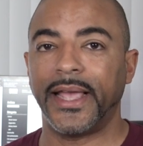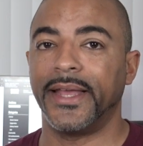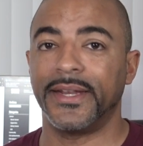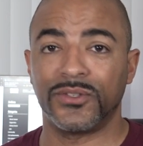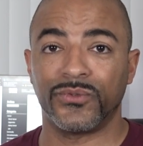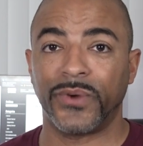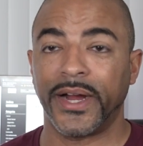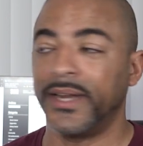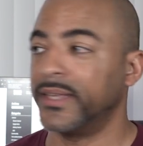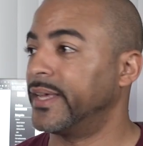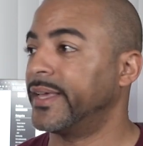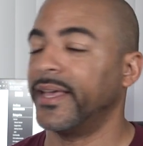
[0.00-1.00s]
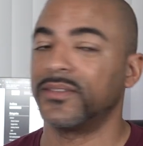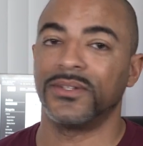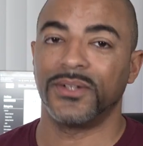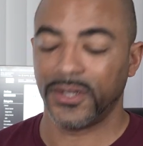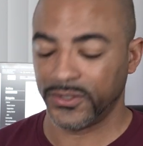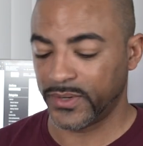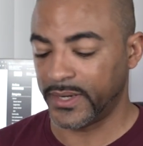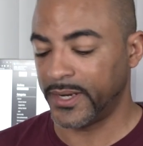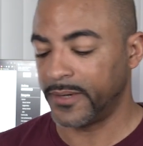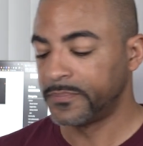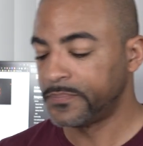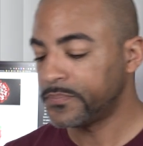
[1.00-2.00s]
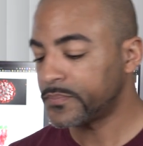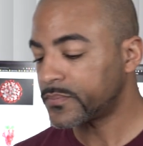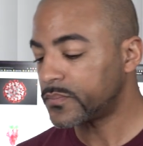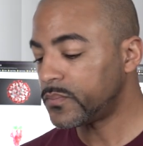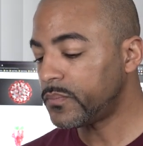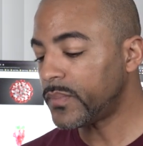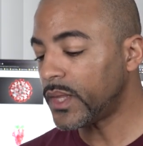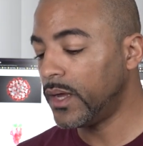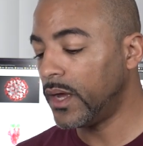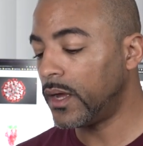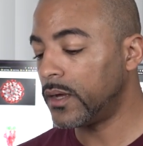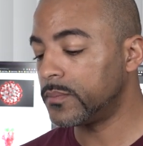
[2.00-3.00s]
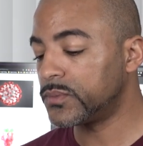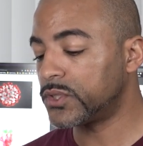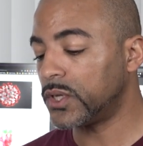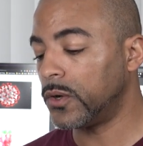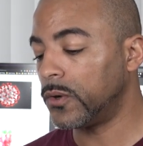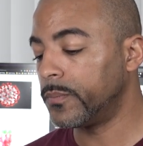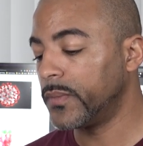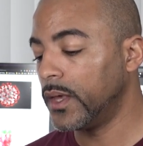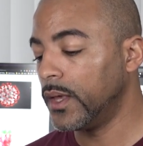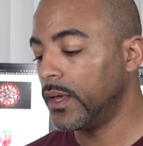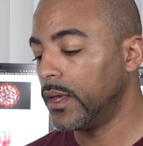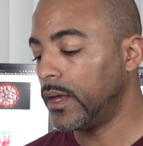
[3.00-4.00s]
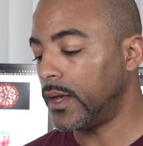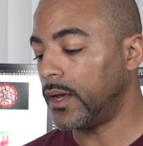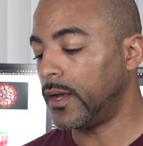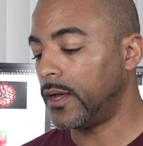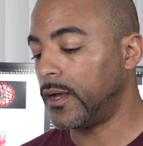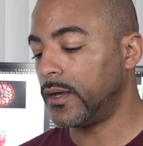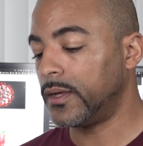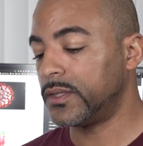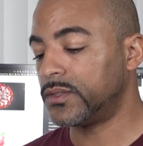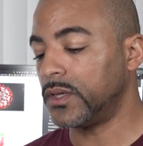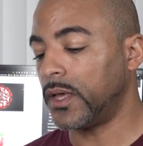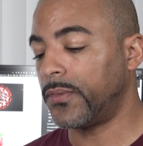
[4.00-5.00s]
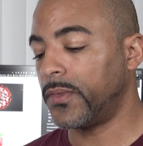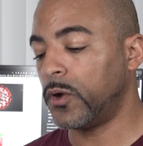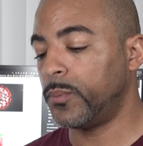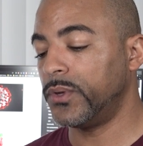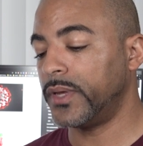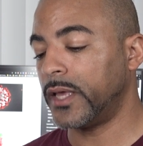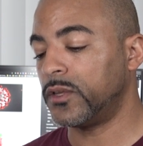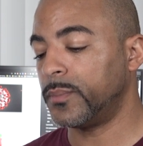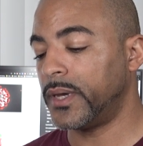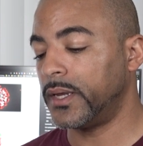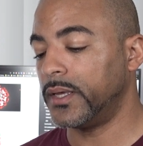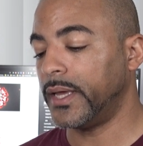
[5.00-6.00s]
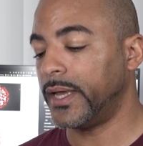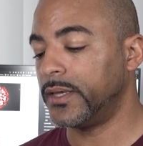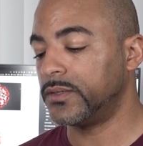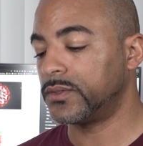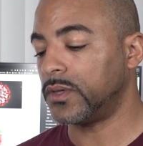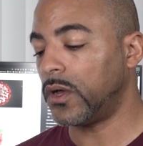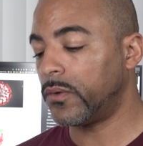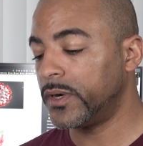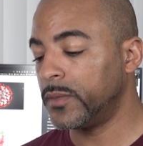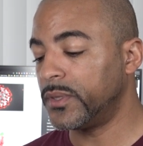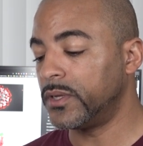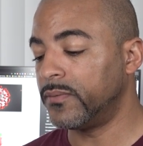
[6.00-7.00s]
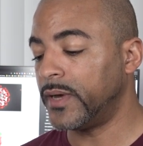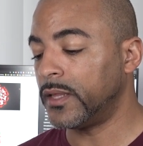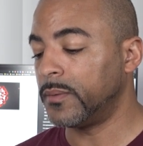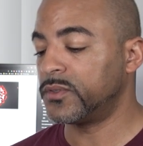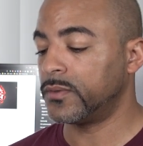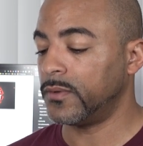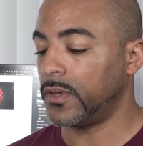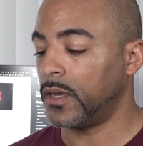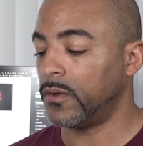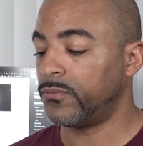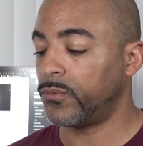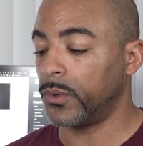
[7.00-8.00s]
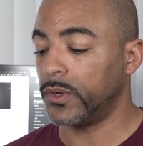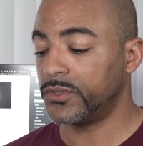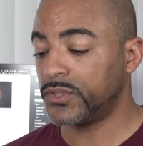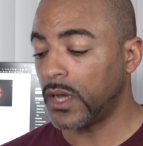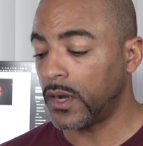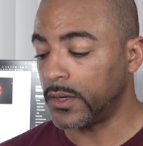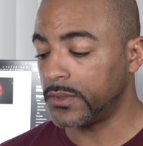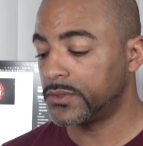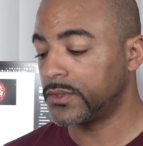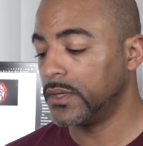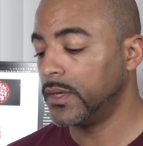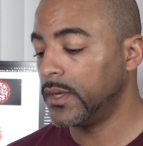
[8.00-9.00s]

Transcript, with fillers: and it's raining like cats and dogs right now. Let's see, a therapeutic antibody has already been developed for SARS,